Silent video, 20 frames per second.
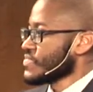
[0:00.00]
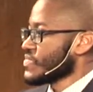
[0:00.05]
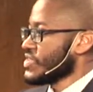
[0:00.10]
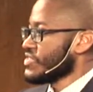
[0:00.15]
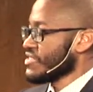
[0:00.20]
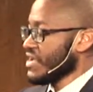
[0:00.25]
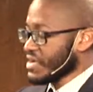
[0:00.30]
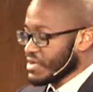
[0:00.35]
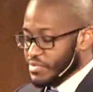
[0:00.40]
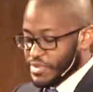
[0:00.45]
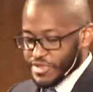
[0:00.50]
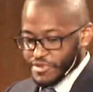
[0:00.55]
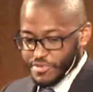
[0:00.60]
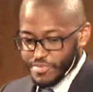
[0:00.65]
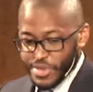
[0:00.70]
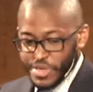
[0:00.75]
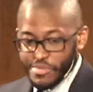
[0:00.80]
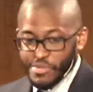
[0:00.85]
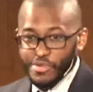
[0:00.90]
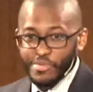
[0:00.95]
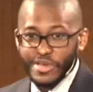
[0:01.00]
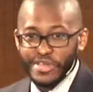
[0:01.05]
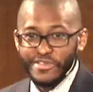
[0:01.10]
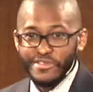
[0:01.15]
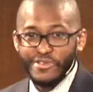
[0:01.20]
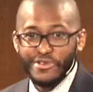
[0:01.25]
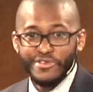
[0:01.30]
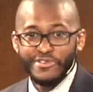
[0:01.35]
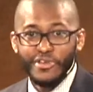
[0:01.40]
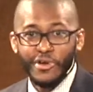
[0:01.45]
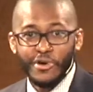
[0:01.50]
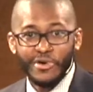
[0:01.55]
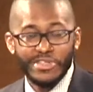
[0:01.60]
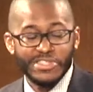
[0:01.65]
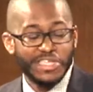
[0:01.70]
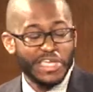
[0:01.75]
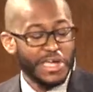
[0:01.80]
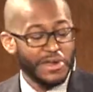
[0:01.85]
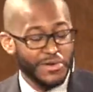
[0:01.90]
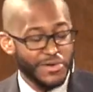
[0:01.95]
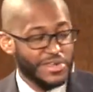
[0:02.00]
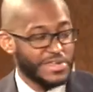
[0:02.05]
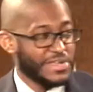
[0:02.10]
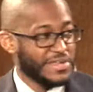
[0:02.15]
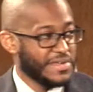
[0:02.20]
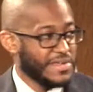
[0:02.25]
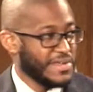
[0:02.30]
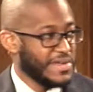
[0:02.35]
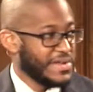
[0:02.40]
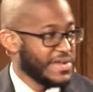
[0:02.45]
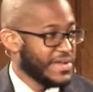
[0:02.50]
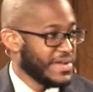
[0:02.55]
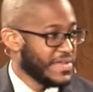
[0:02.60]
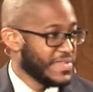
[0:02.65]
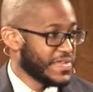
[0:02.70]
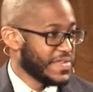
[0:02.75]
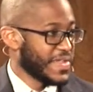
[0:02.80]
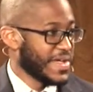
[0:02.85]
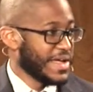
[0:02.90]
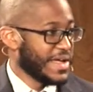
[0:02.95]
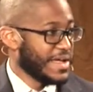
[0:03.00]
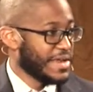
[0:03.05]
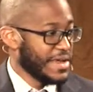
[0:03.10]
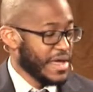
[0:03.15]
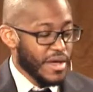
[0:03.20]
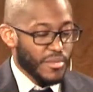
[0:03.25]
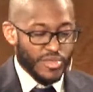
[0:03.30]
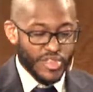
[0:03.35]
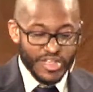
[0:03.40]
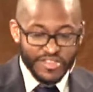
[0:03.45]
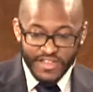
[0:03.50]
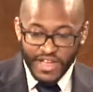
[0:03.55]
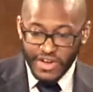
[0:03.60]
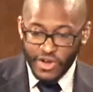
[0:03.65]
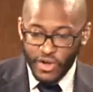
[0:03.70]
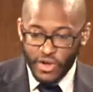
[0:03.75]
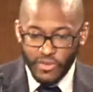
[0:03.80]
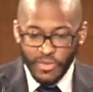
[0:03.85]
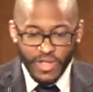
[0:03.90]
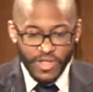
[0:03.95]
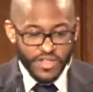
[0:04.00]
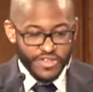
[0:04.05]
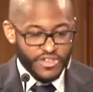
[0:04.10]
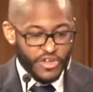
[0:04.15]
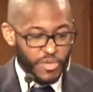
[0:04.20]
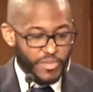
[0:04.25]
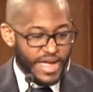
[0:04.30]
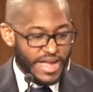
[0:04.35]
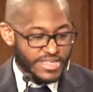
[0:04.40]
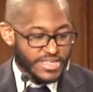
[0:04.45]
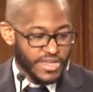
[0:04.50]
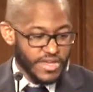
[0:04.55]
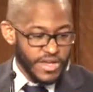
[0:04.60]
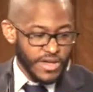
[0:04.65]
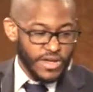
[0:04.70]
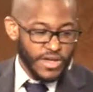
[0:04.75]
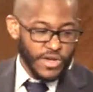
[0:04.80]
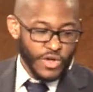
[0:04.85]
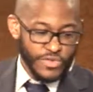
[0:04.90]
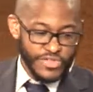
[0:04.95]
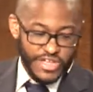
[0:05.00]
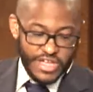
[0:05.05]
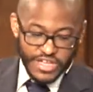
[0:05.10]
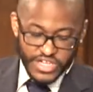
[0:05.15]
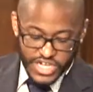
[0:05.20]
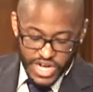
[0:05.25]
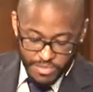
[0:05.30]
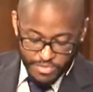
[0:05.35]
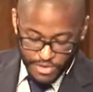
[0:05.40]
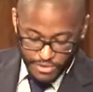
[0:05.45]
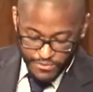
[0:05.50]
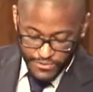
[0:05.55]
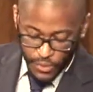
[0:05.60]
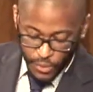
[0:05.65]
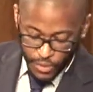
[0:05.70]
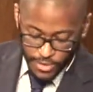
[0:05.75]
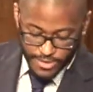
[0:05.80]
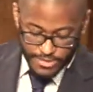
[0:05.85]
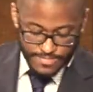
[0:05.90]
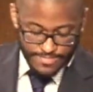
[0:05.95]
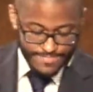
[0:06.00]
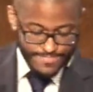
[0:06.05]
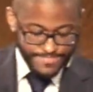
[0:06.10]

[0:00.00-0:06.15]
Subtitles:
He's angry with his people because there's no integrity in the land. But that's not all. Let's go back to Hosea chapter 4.